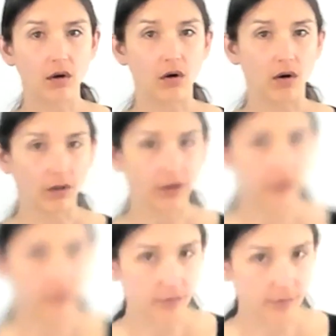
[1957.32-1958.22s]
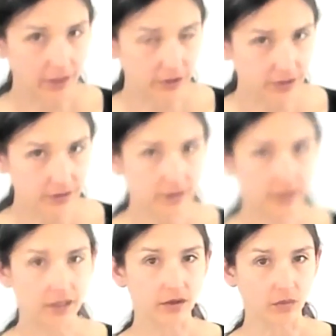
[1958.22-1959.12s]
all information
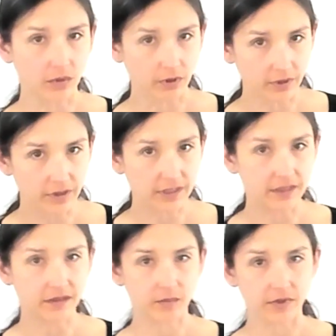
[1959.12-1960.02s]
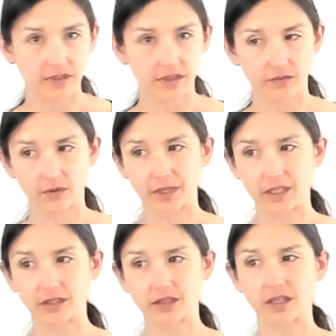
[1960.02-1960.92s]
in the world is
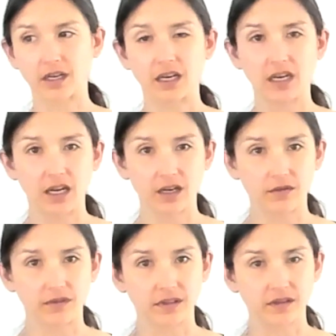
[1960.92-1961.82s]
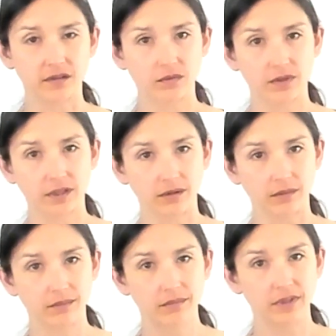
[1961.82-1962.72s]
misinformation. None of this is real.
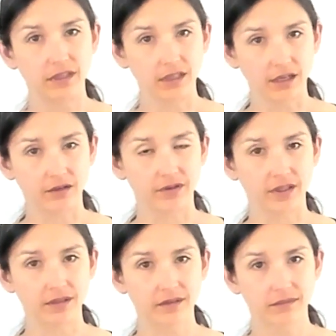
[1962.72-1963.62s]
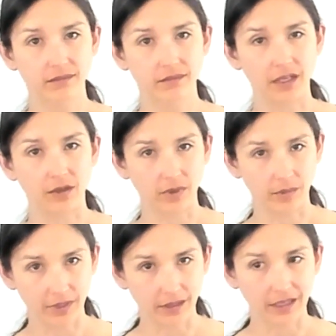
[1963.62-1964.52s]
None of it. And we
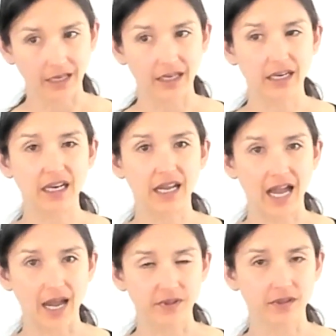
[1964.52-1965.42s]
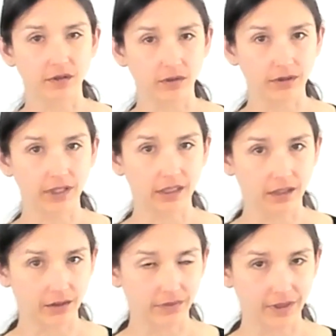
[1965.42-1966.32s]
mean that absolutely
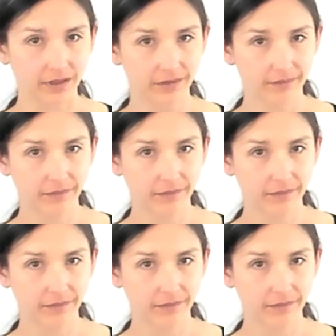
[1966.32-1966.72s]
none of it.